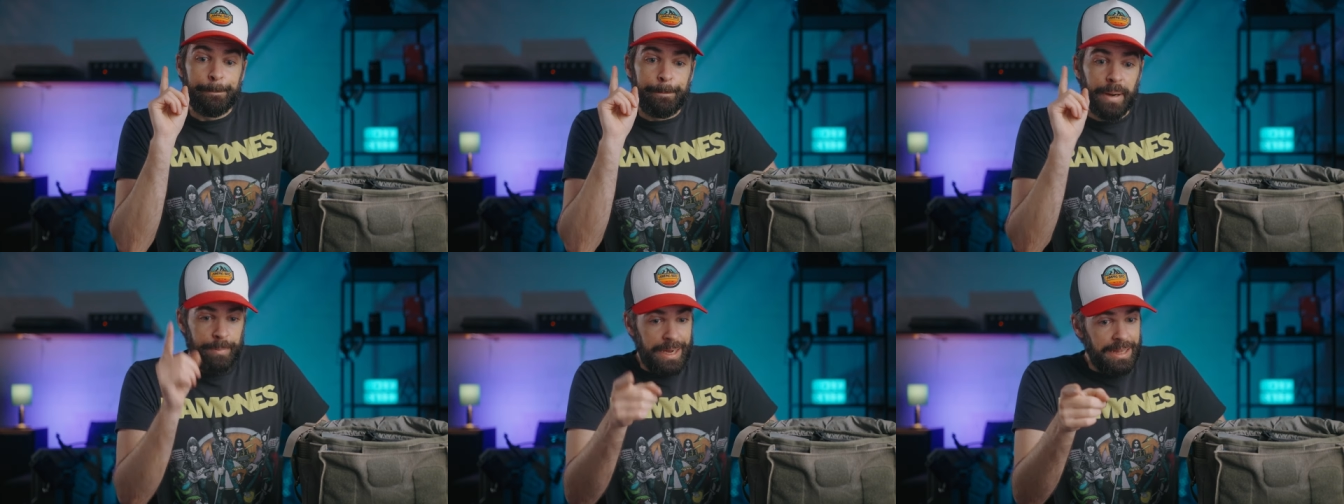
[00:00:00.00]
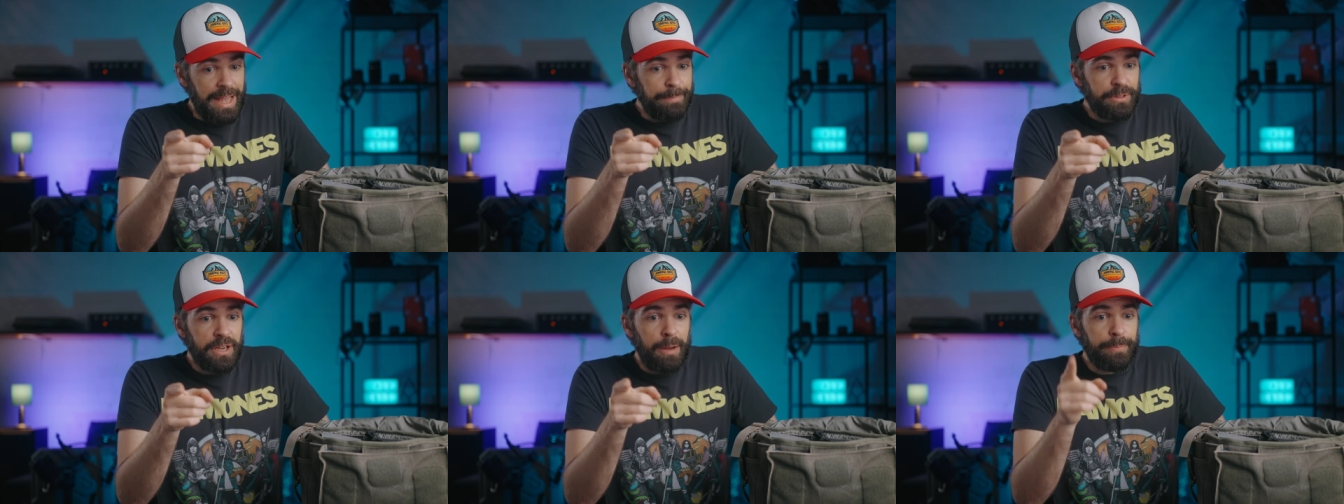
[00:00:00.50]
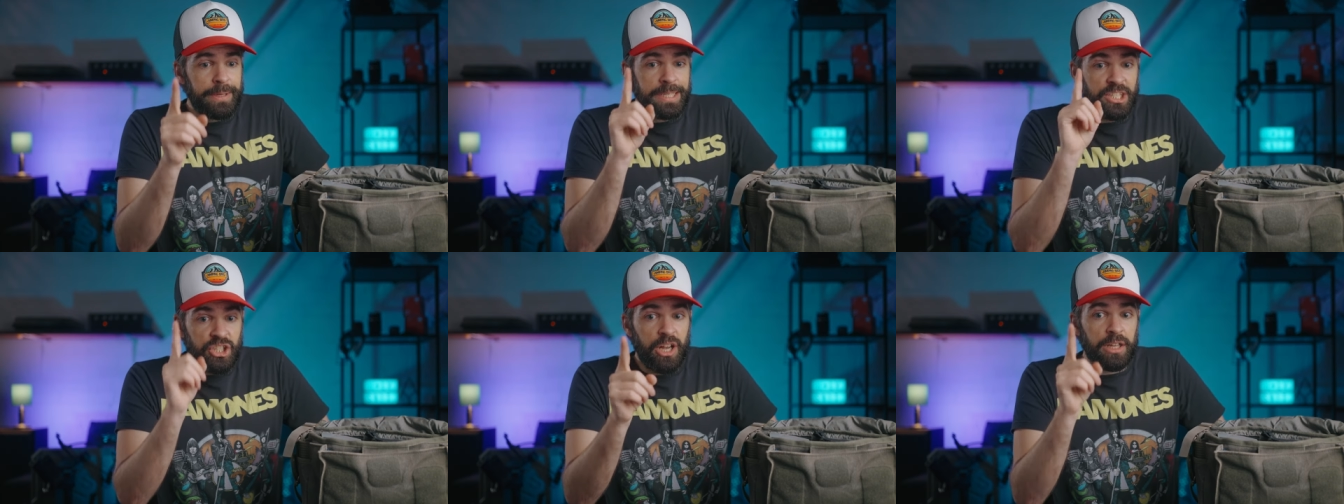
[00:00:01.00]
But my laptop
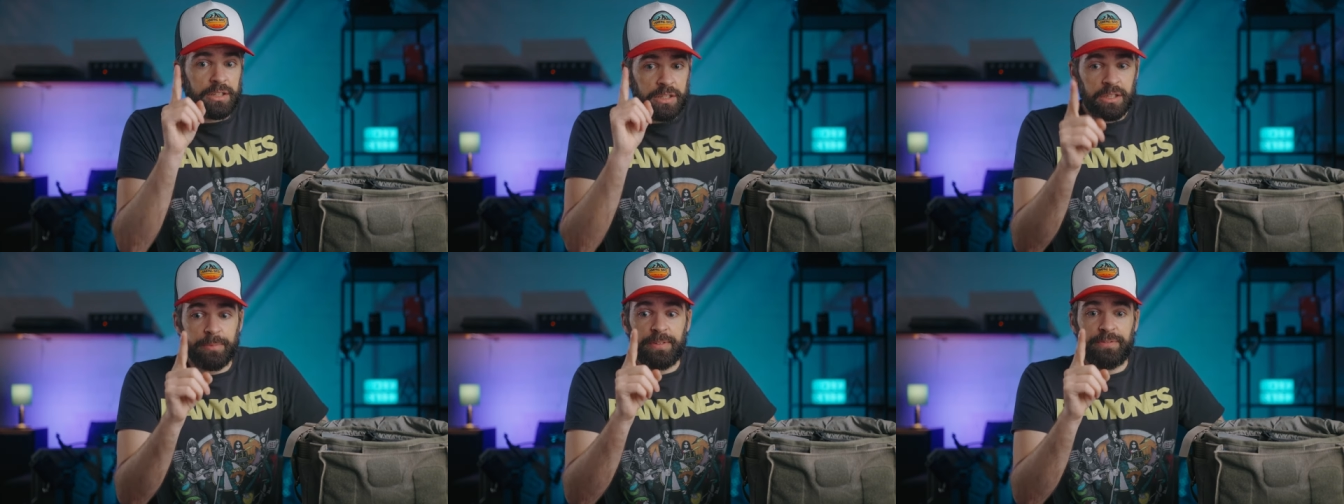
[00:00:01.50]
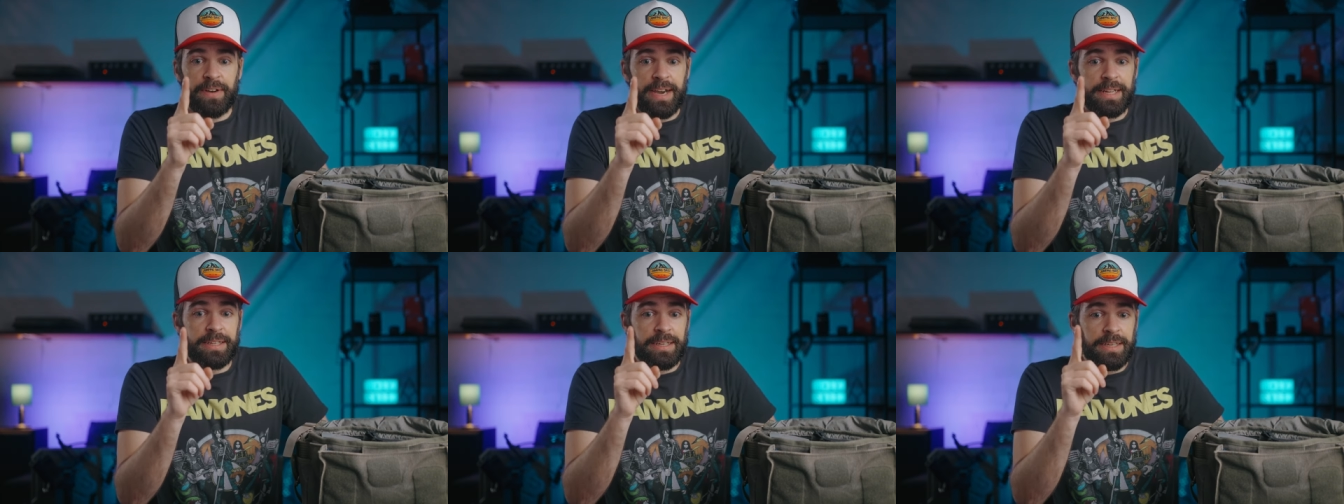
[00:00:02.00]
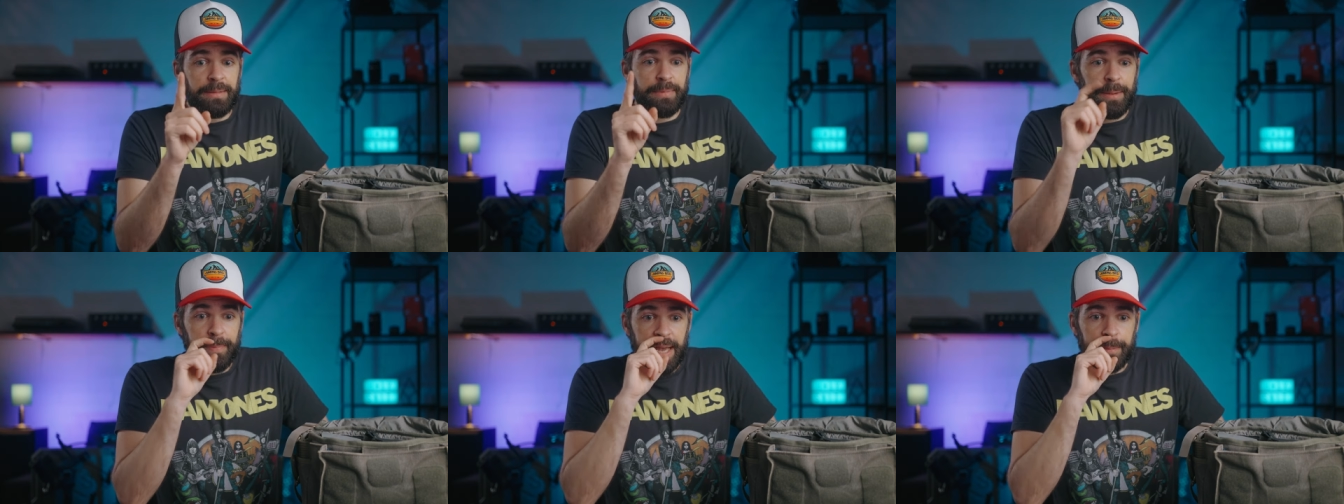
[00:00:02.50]
is not gonna be fine in
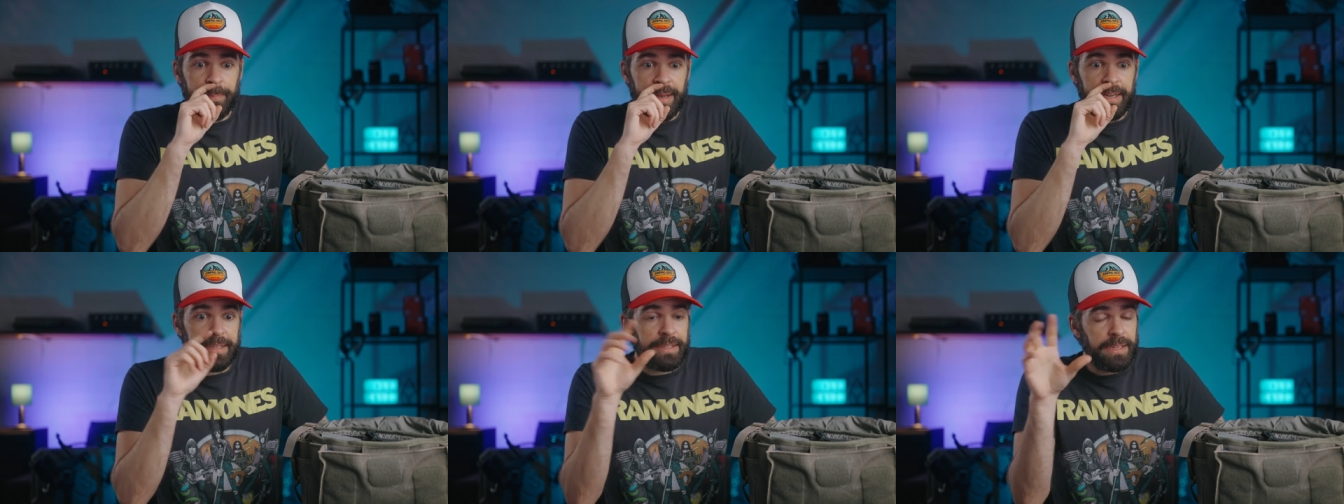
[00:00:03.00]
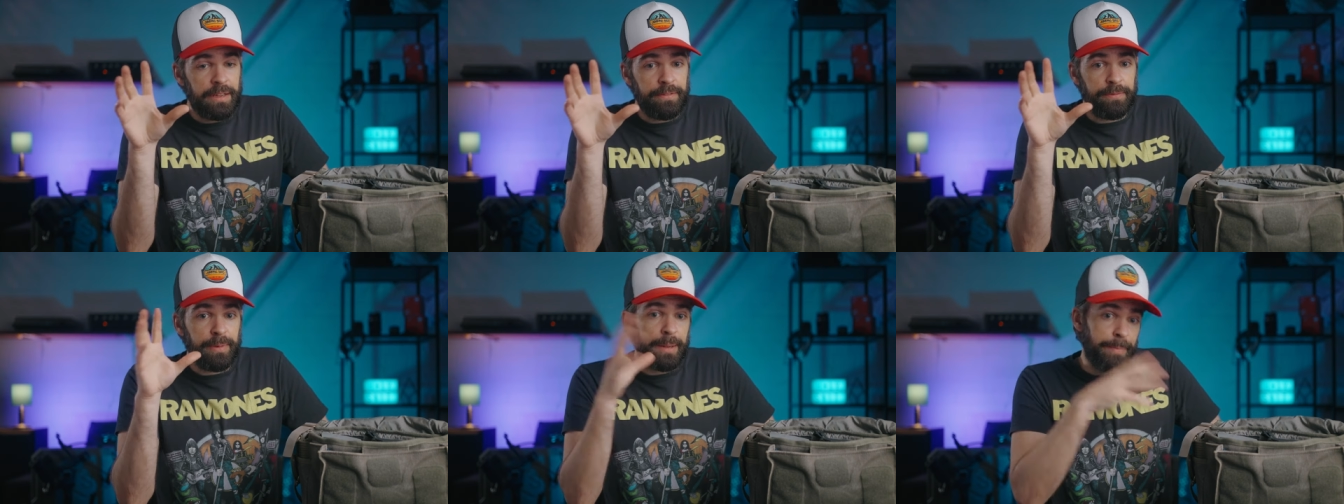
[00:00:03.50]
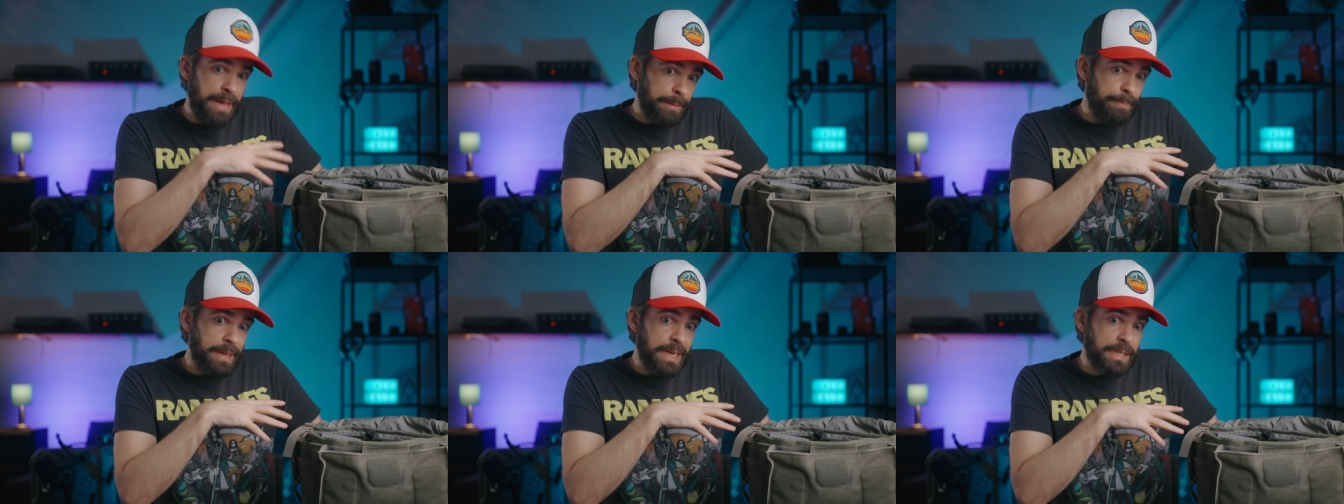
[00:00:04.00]
my backpack if my
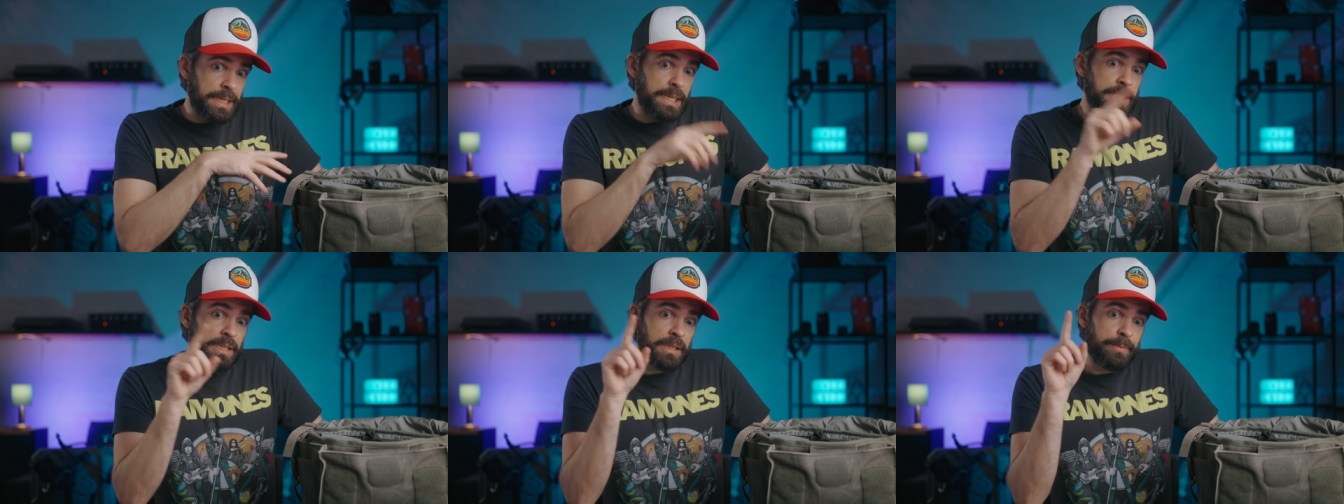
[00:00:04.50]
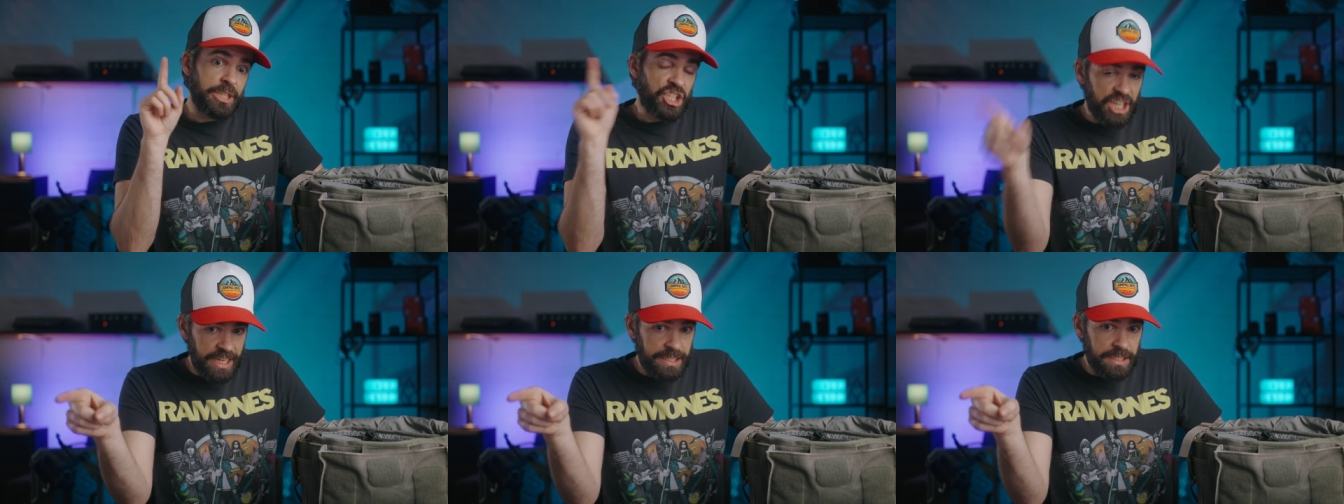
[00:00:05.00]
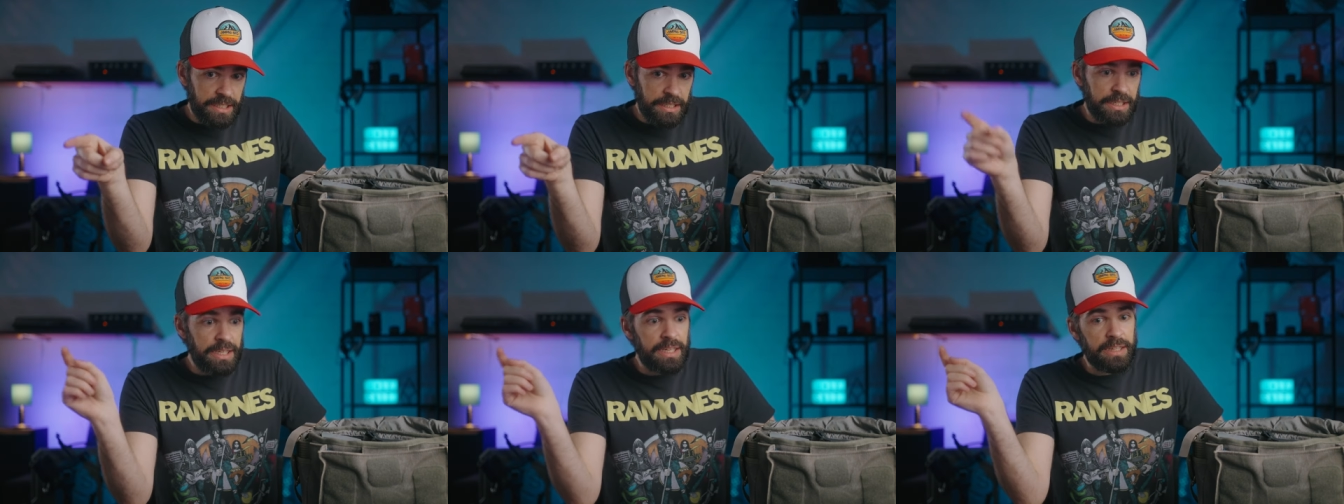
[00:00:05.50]
backpack is gonna be checked in